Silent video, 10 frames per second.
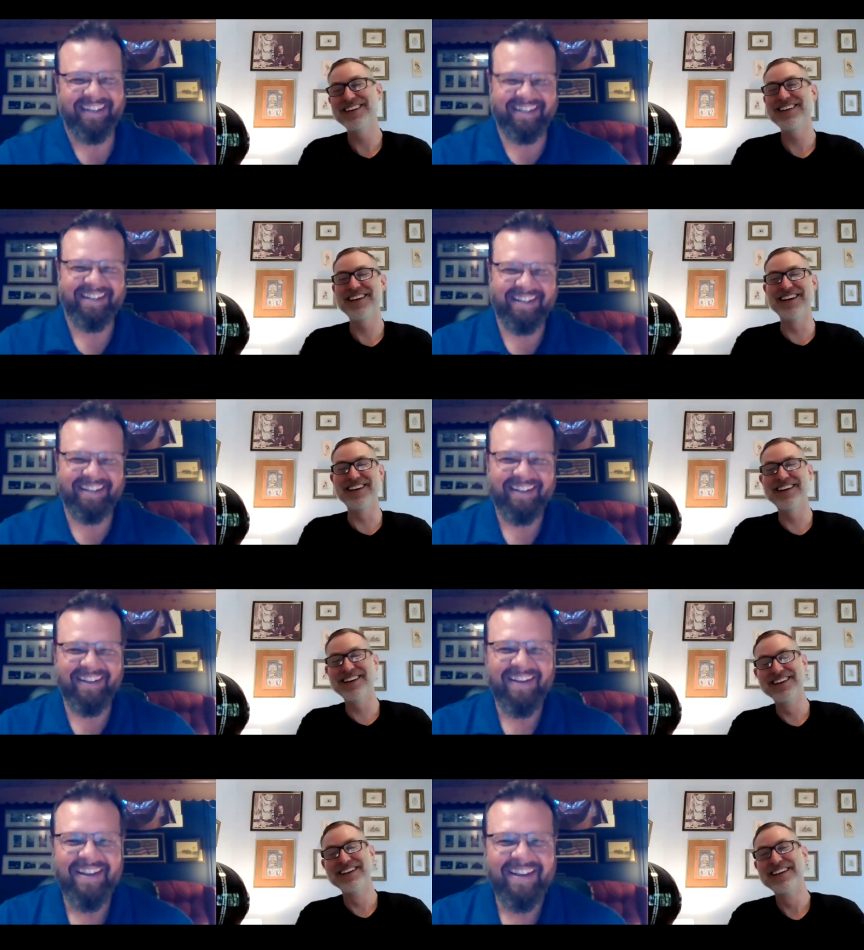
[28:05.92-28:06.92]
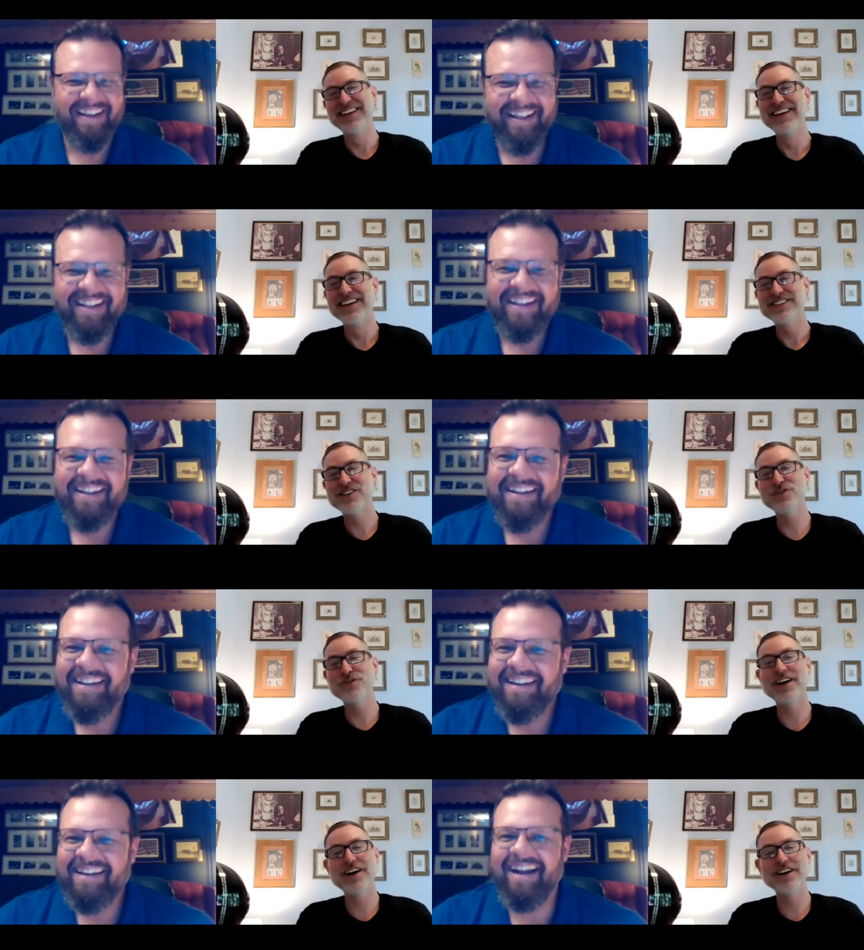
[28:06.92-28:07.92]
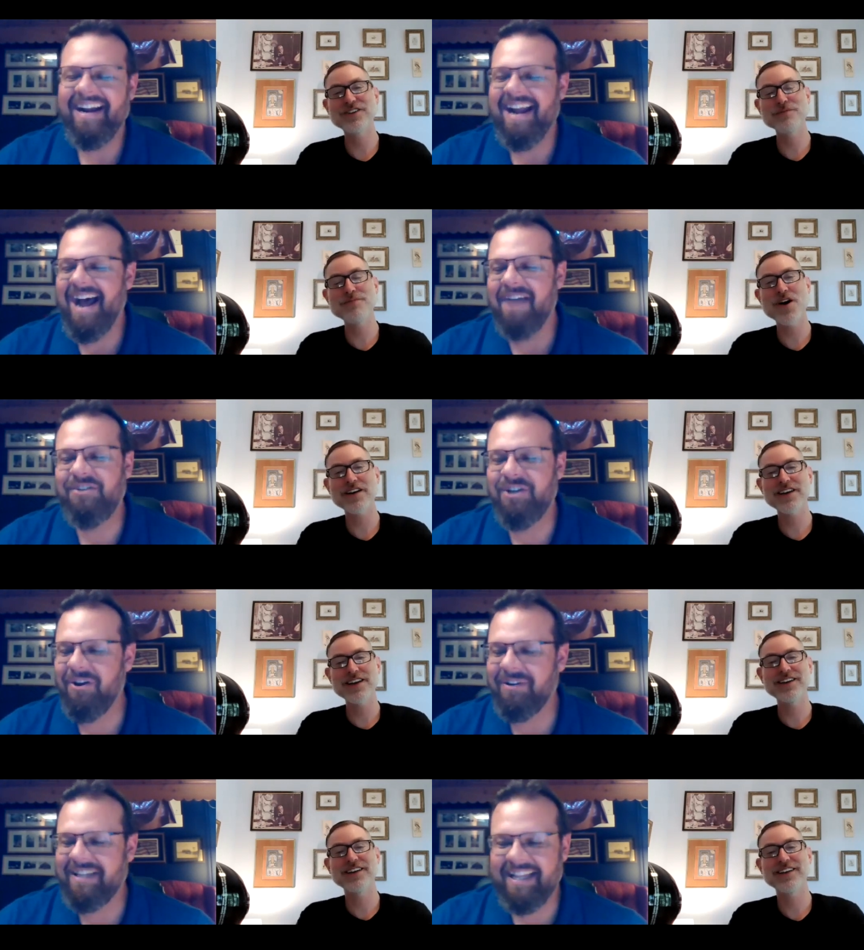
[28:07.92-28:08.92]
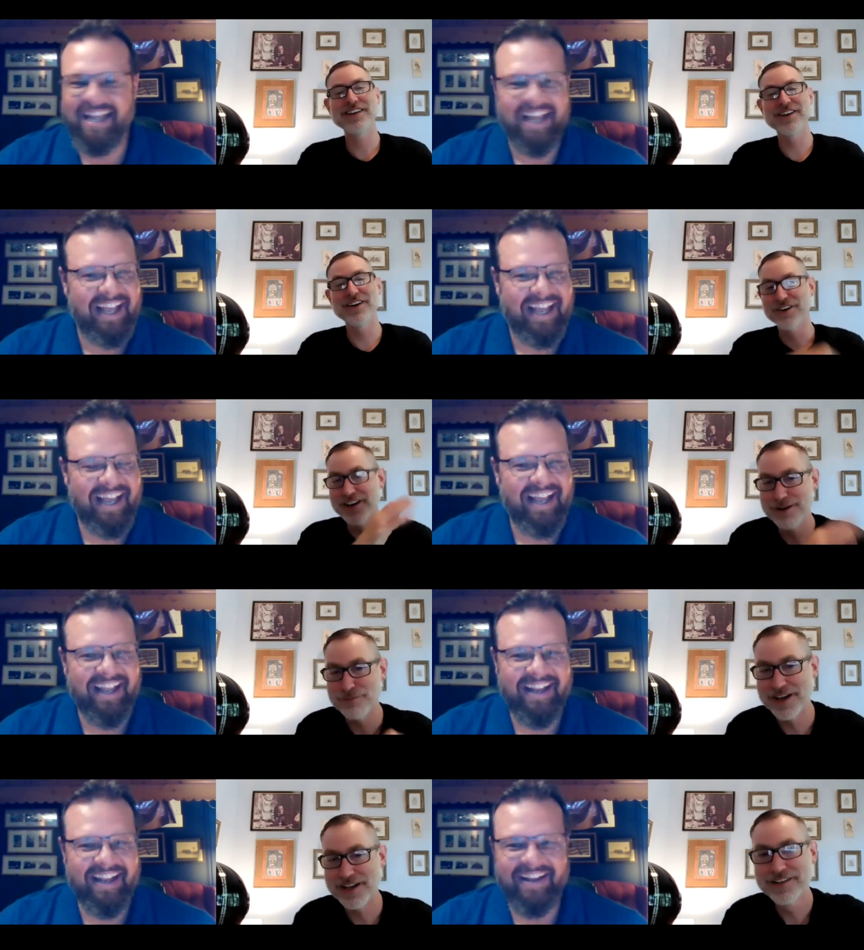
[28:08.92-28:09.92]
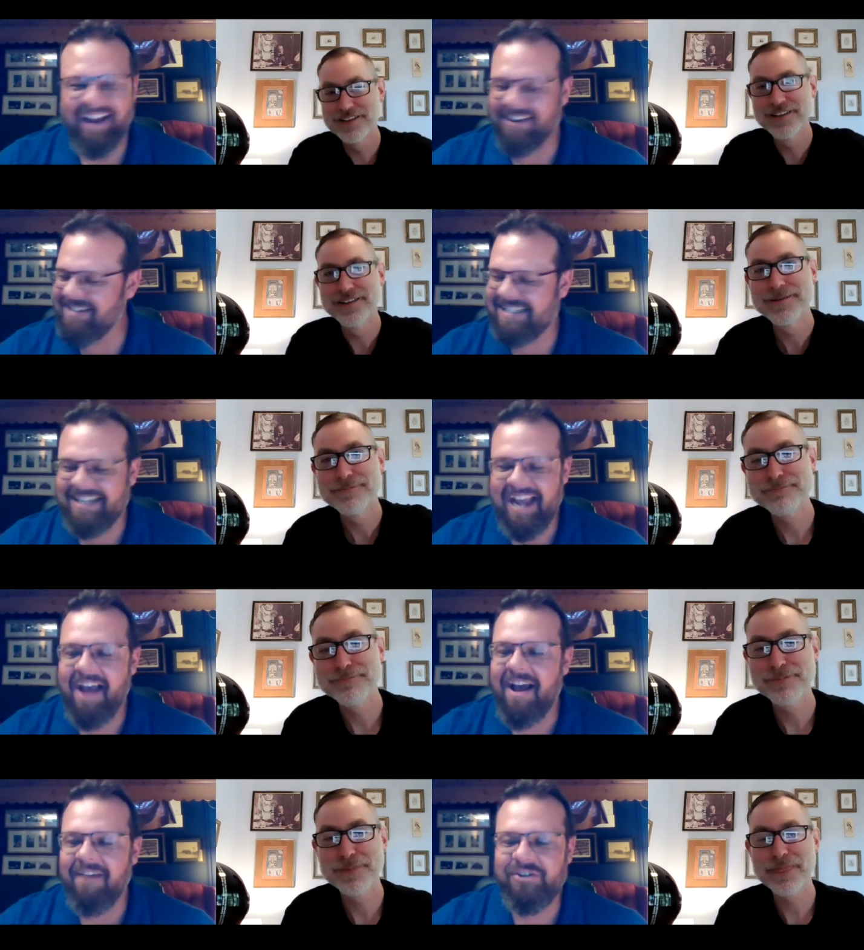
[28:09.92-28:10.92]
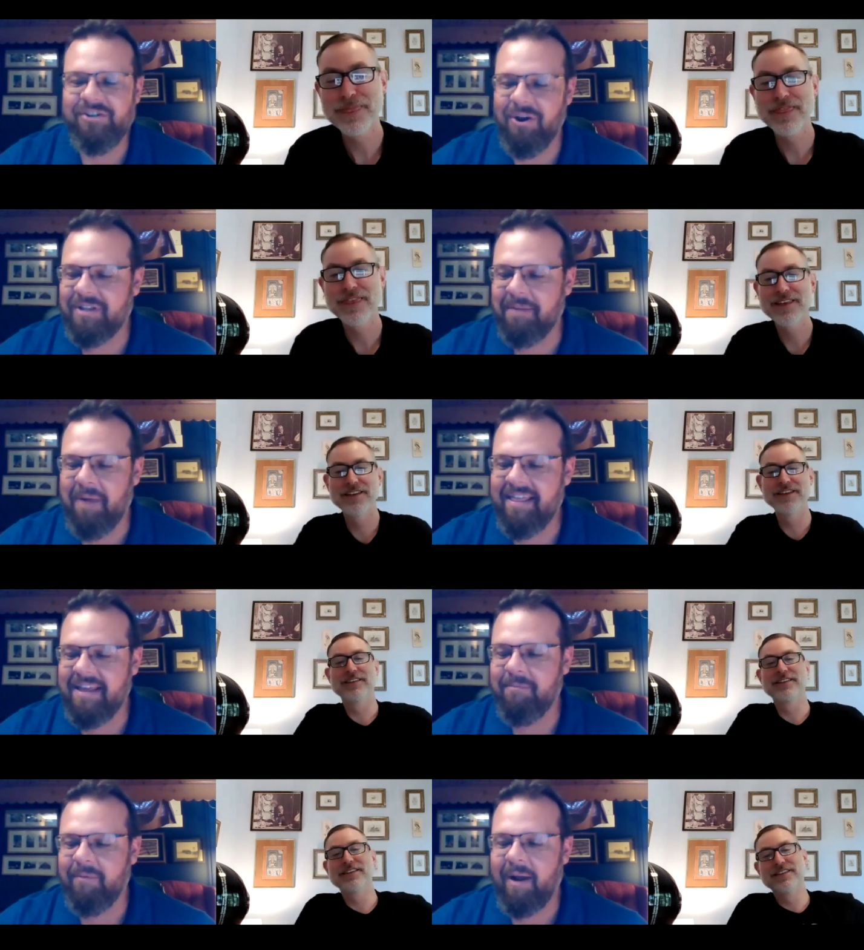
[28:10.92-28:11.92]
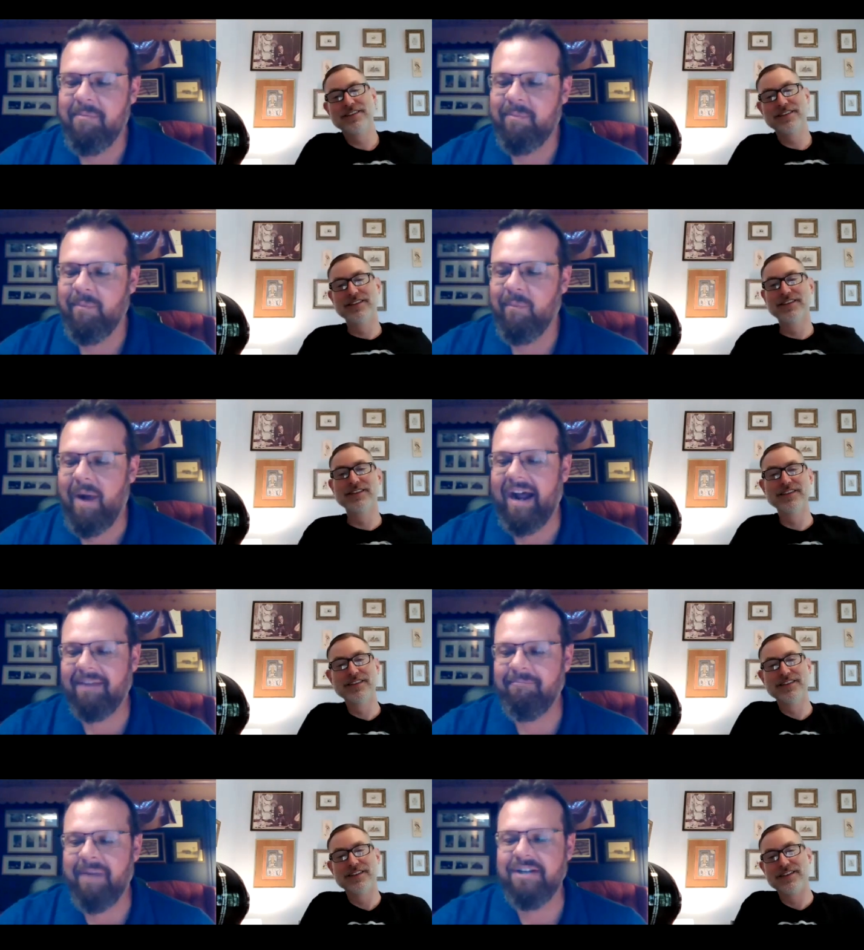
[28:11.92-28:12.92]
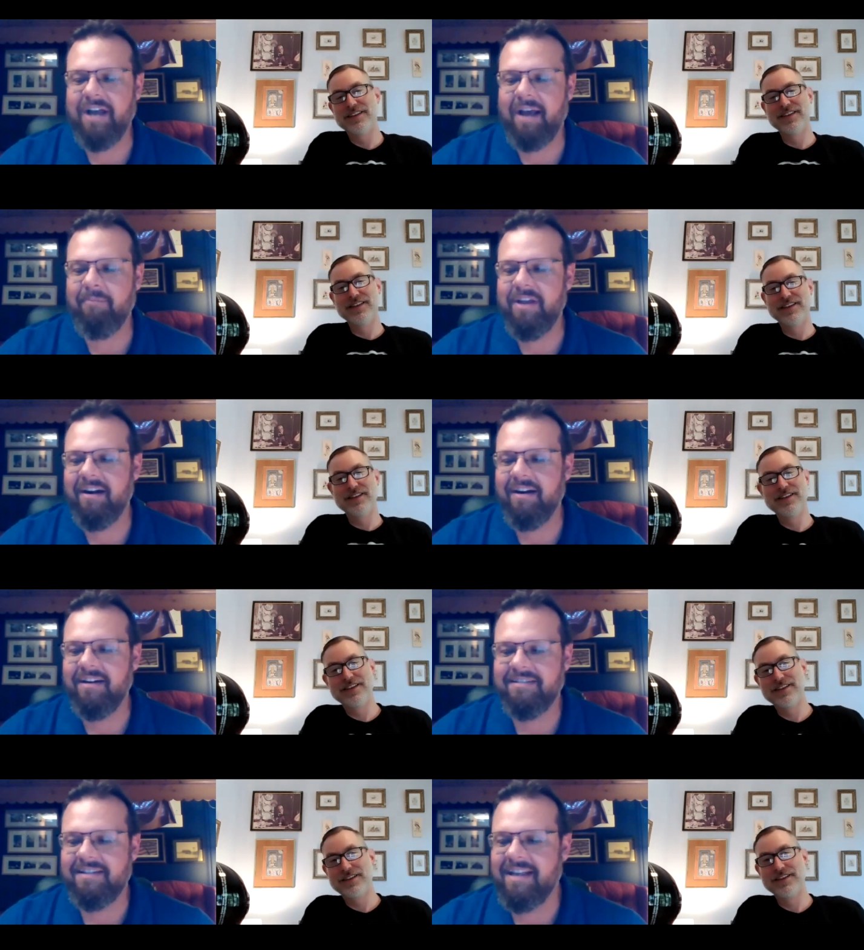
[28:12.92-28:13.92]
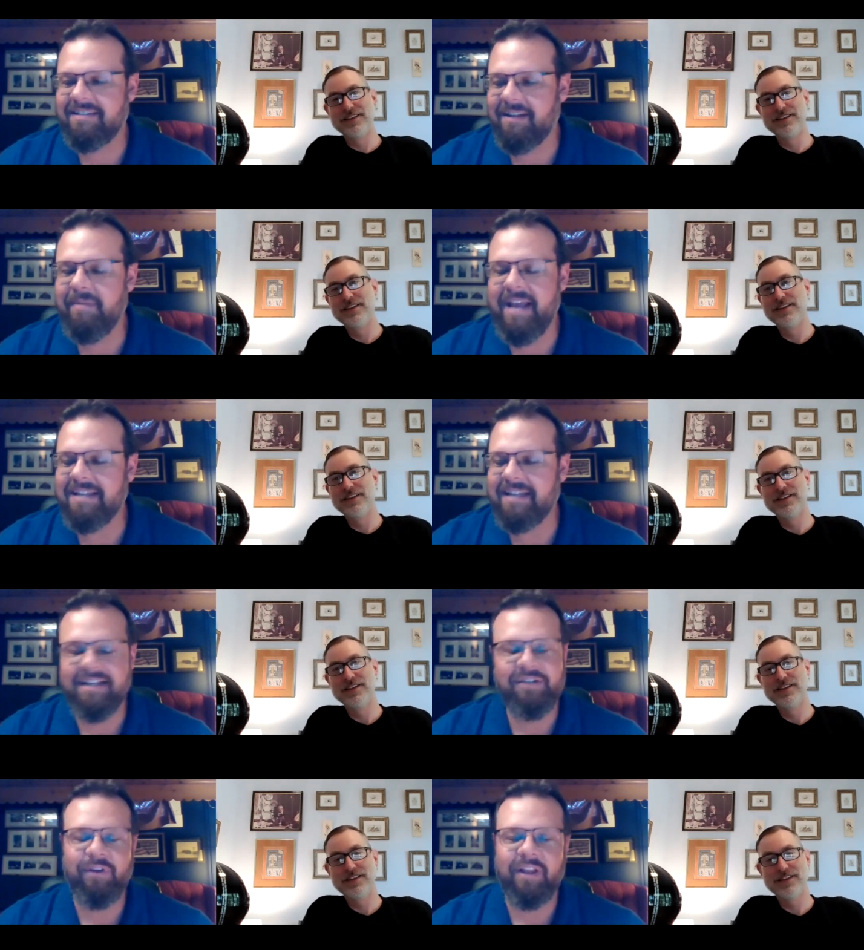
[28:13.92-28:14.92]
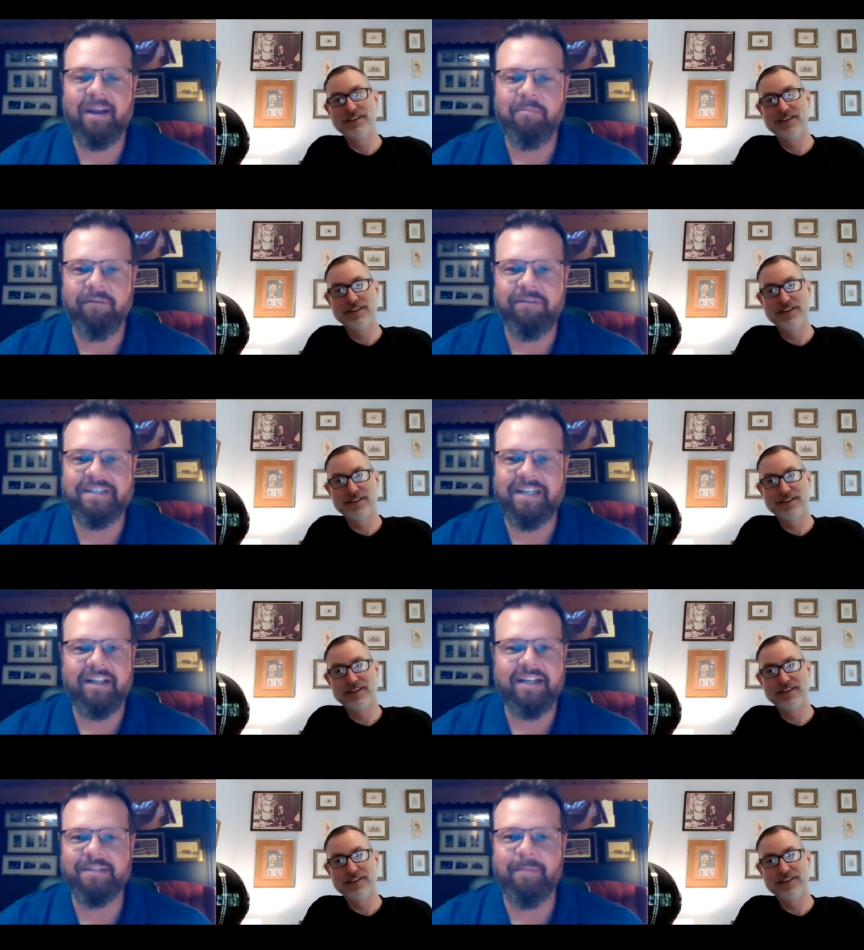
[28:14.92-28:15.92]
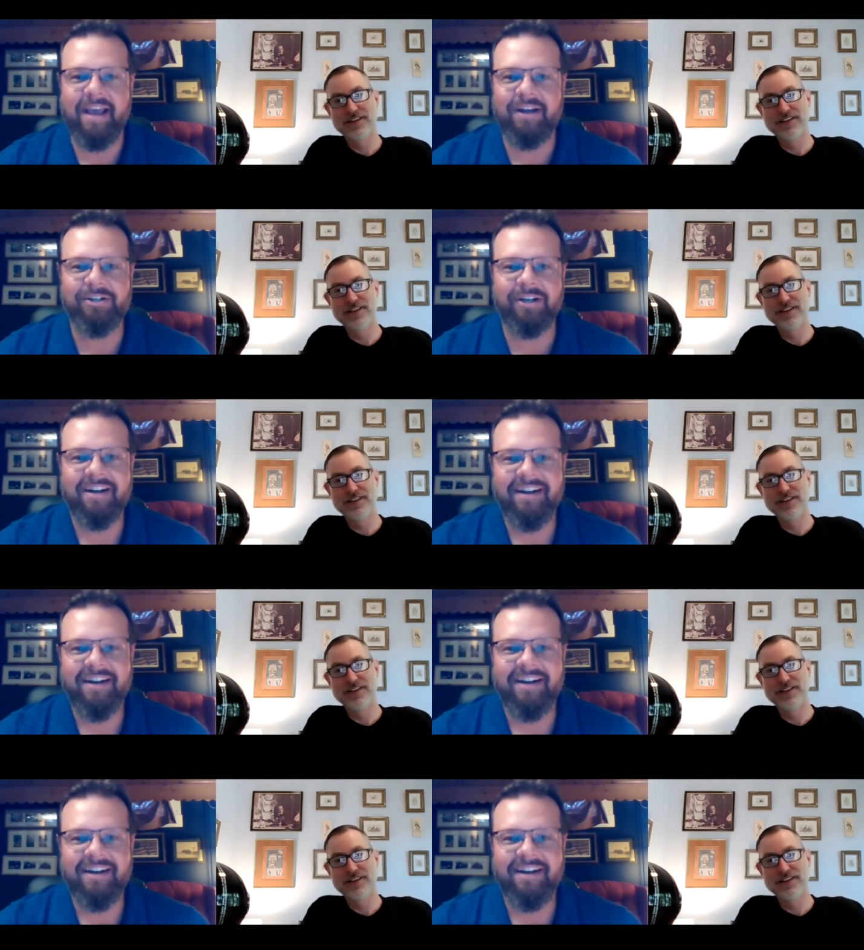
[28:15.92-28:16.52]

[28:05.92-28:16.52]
Speaker 1: yeah. So uh, your I, marketing. Oh, go ahead, Ben. I was going to say I, I've joked that I think I my job there is is some days I just feel like I'm the facilities manager.